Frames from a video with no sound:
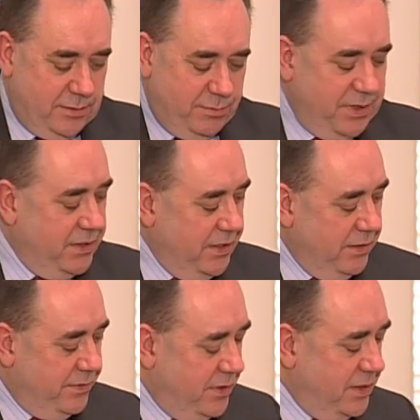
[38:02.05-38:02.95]
But the
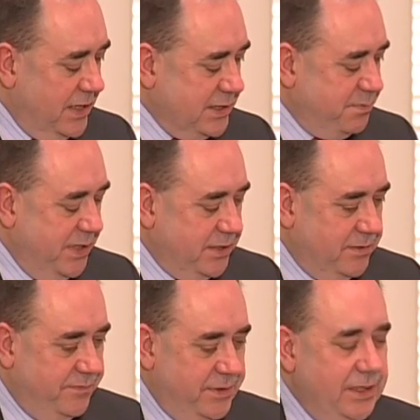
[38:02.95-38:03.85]
third aspect
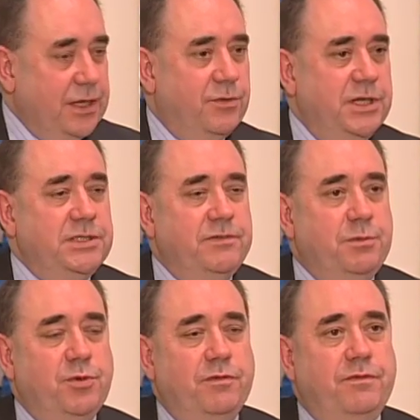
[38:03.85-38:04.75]
of the Declaration of
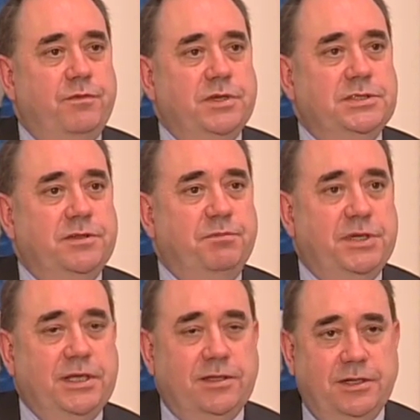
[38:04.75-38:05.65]
Arbroath, which is of
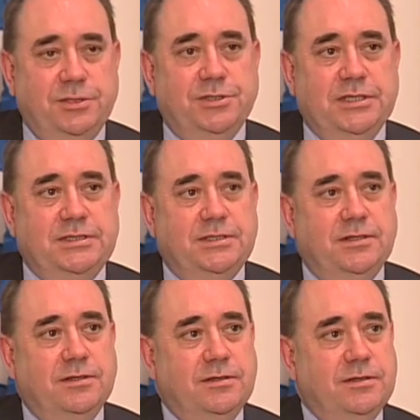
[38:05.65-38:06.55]
particular interest
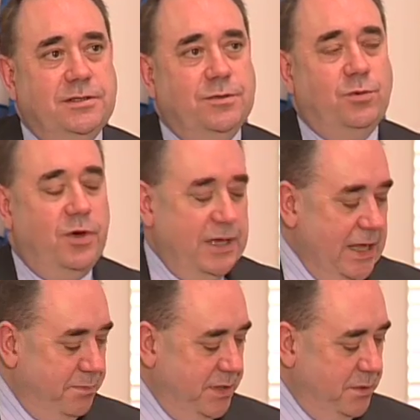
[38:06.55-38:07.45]
to what
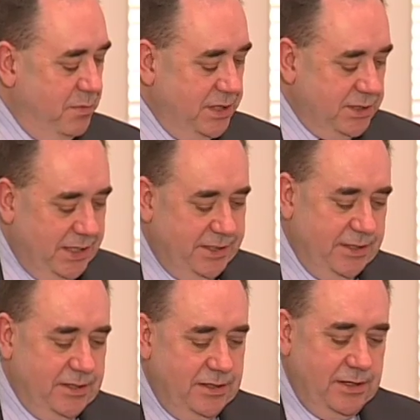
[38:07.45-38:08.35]
happened much later,